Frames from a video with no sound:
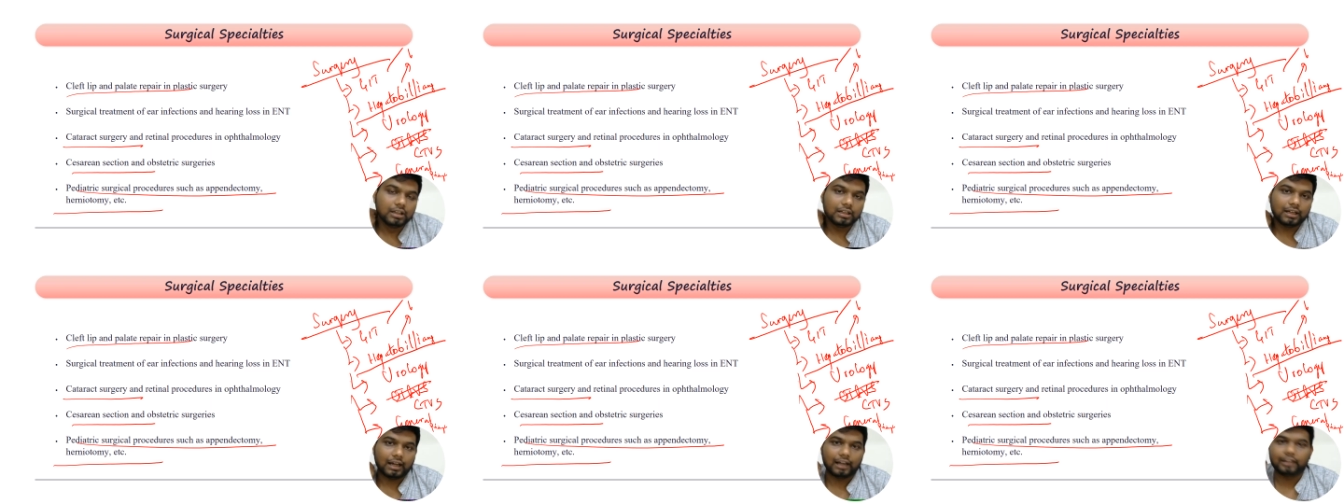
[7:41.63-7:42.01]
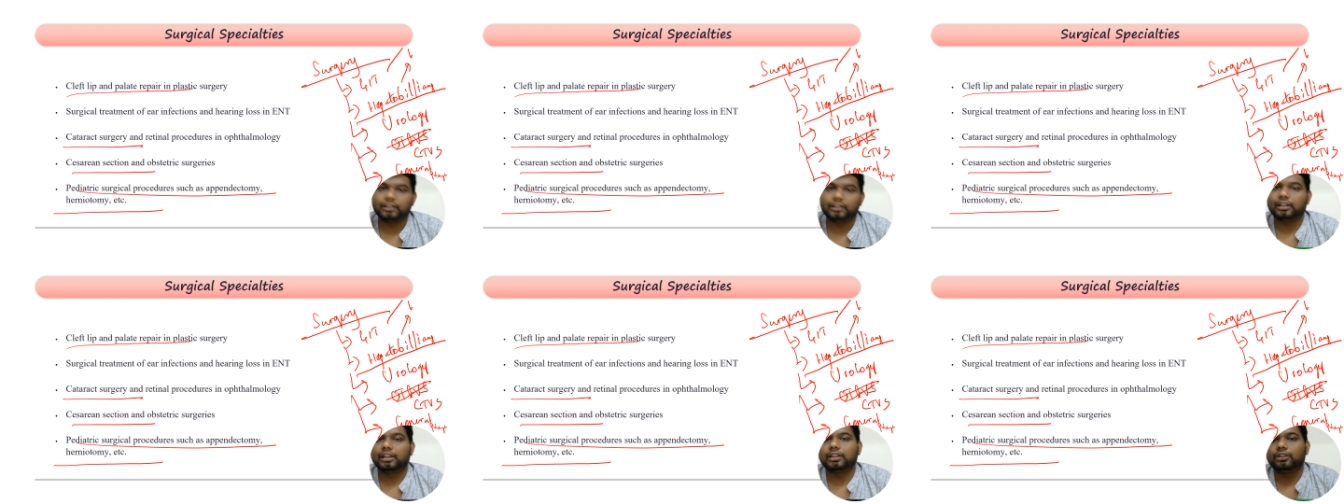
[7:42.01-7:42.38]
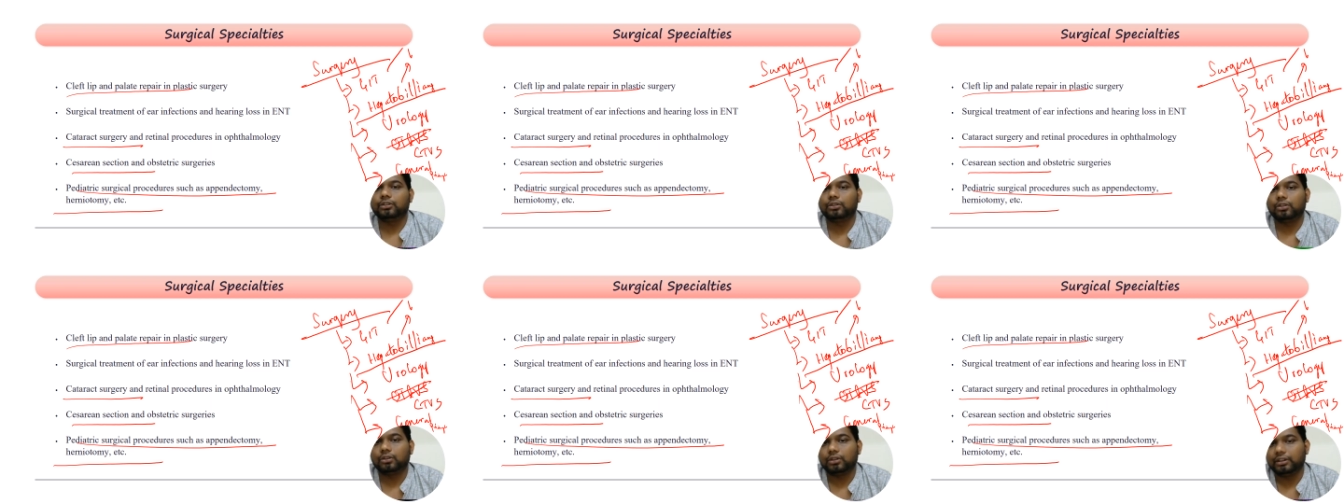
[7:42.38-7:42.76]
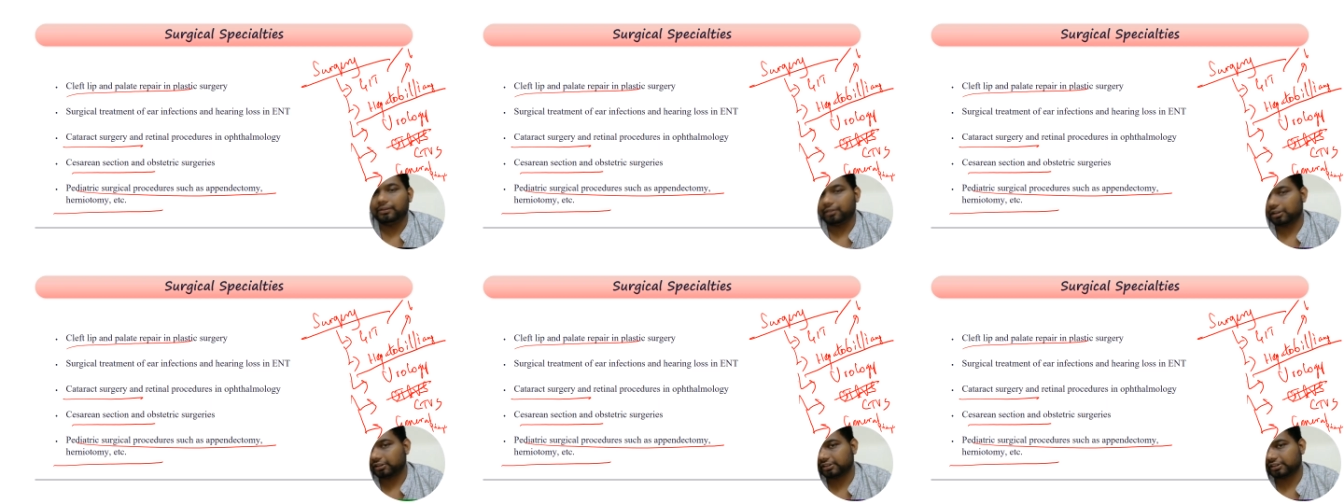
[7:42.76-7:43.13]
and then you know
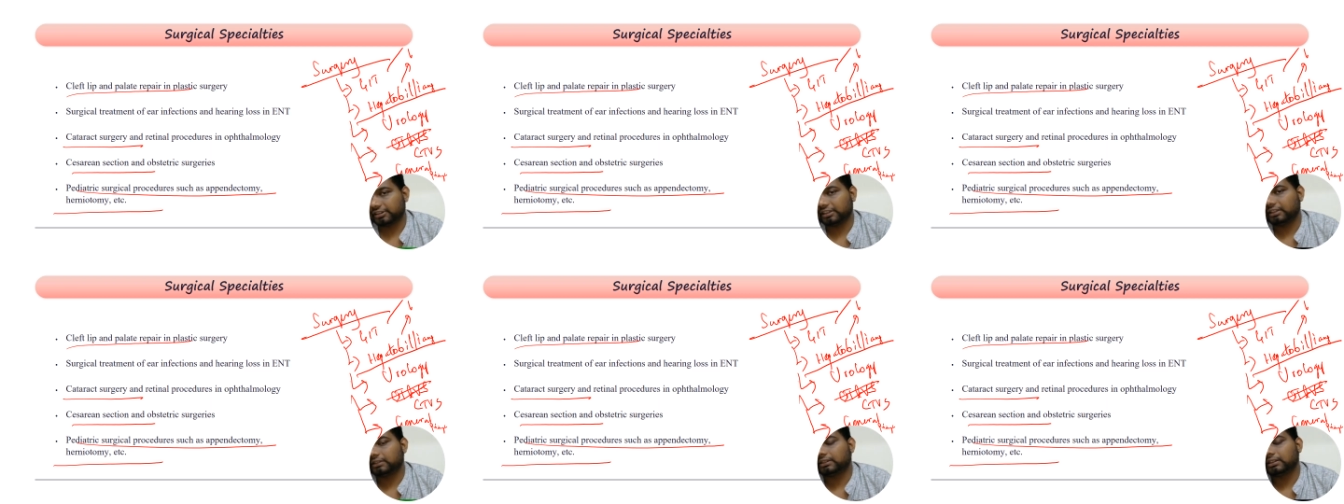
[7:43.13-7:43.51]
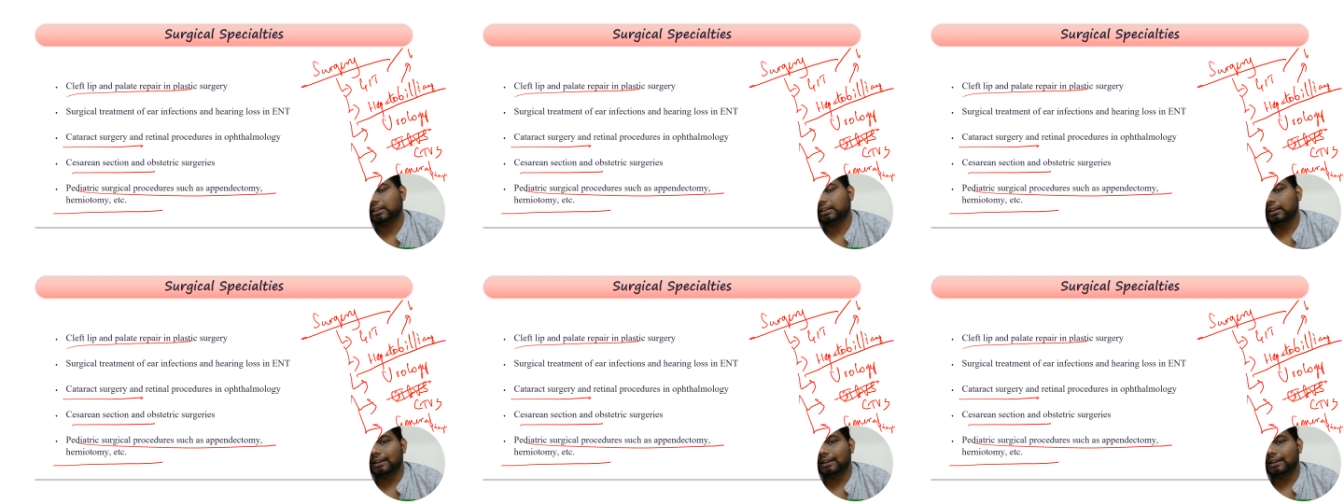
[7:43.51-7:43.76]
liver cyst,